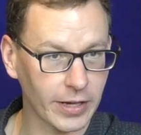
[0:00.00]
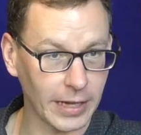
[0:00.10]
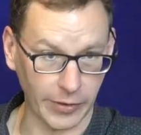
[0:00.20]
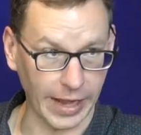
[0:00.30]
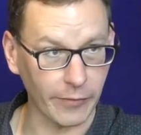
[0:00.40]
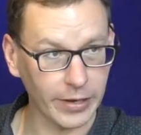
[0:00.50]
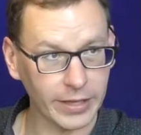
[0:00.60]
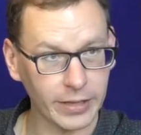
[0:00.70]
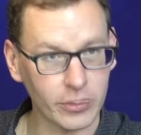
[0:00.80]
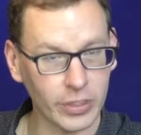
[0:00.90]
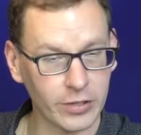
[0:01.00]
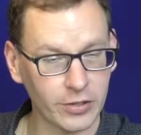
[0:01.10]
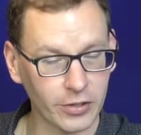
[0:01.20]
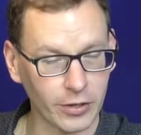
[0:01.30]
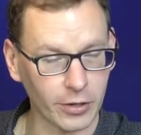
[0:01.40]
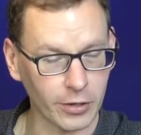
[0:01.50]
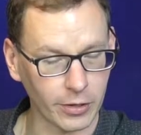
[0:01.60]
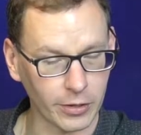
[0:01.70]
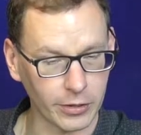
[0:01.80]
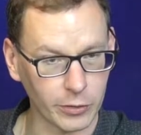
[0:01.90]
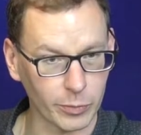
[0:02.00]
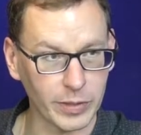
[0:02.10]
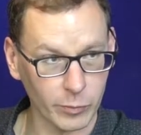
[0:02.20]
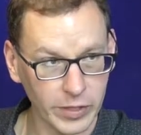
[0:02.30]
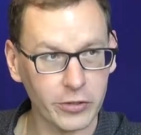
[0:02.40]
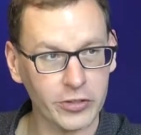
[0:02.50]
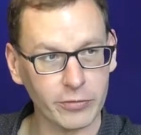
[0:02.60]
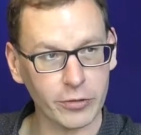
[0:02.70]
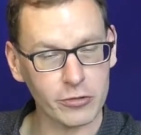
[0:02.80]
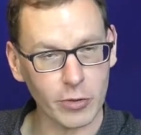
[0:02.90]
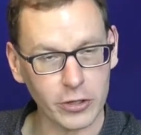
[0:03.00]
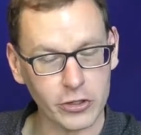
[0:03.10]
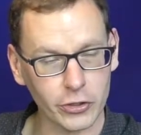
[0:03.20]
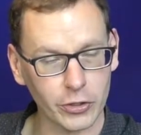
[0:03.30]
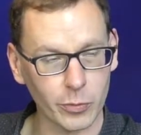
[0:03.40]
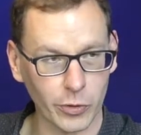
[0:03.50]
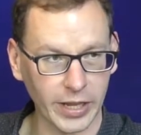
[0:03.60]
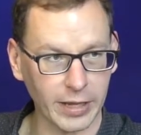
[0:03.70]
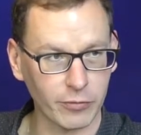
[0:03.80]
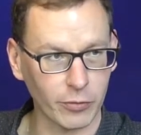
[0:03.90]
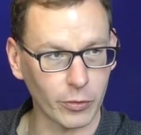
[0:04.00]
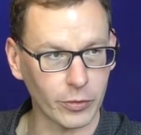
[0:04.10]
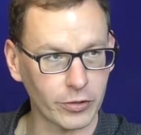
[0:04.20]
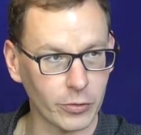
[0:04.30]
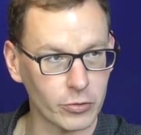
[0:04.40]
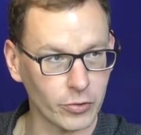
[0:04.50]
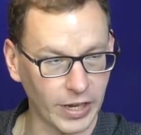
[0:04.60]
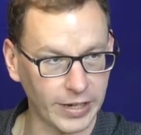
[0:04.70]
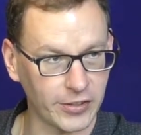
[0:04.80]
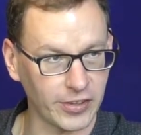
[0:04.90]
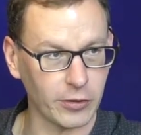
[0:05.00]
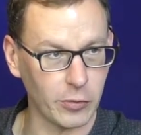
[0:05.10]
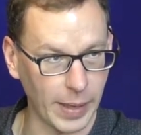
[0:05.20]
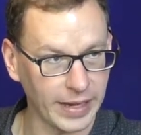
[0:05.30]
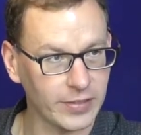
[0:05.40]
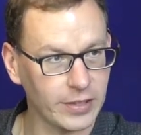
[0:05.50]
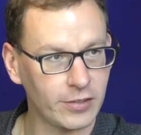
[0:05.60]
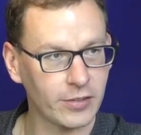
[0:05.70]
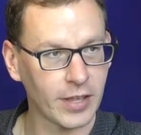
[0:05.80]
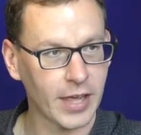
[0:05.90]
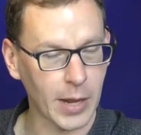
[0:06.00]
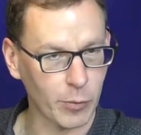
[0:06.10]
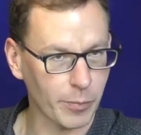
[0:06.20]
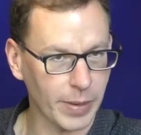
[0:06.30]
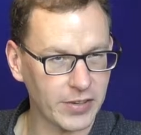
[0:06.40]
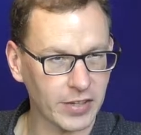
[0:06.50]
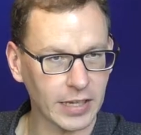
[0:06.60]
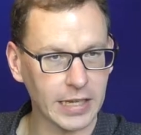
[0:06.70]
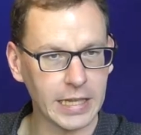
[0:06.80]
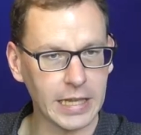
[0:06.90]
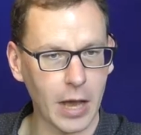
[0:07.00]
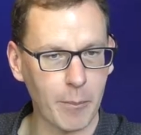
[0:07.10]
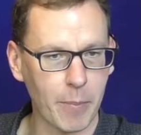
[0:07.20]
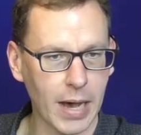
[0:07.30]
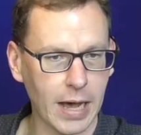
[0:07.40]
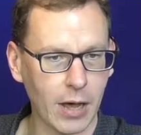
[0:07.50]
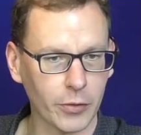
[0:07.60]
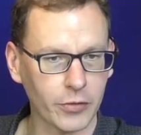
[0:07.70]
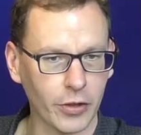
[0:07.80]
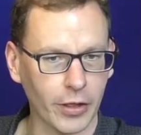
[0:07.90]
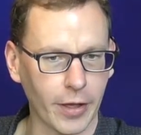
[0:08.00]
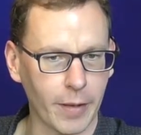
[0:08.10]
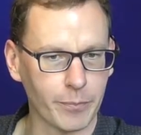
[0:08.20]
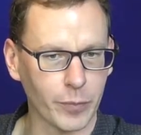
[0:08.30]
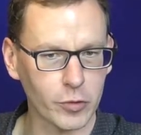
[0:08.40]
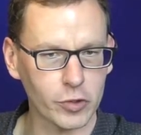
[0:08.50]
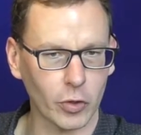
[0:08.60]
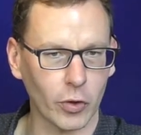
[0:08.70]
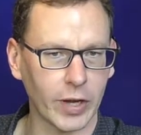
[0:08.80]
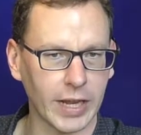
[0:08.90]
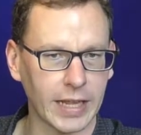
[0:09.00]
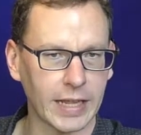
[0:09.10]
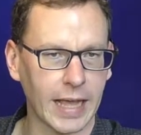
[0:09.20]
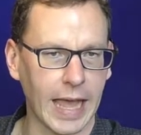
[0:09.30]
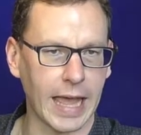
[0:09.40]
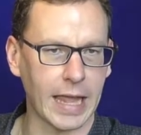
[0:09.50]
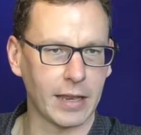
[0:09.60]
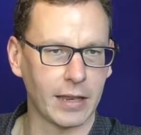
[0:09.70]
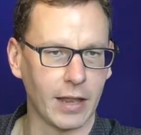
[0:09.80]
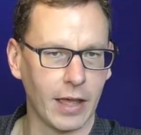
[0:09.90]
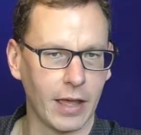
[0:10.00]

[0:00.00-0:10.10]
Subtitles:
CLARIN ERIC is a European research infrastructure working for the social sciences and humanities. We're basically about storing and